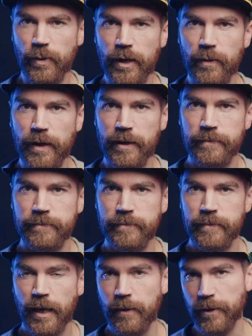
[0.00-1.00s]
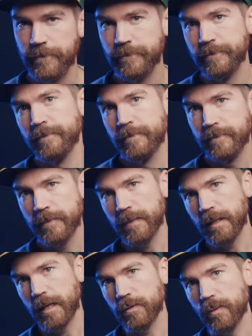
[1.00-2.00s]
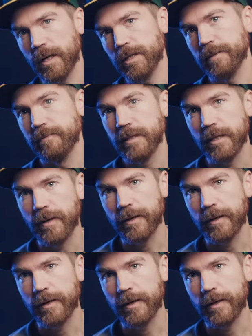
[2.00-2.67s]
quite a while. Anyway, thanks for watching. See you